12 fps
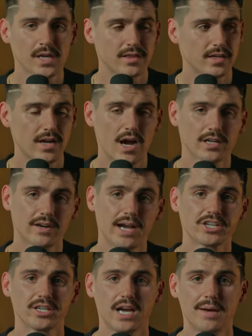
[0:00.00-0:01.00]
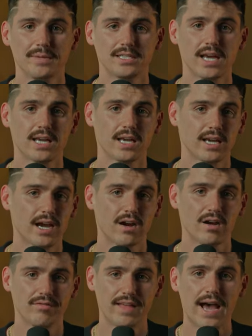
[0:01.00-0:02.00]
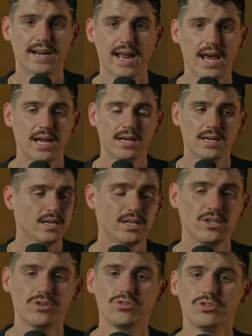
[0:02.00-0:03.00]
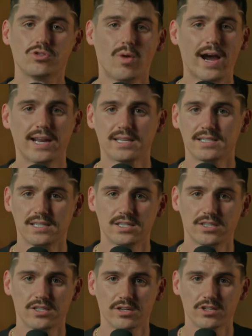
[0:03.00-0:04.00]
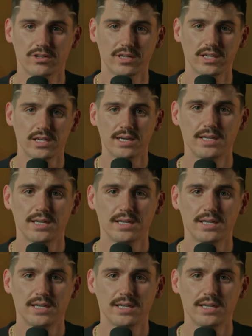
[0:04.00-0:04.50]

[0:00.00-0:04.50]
The doctor actually got me taken care of that day. Huge wide excision surgery.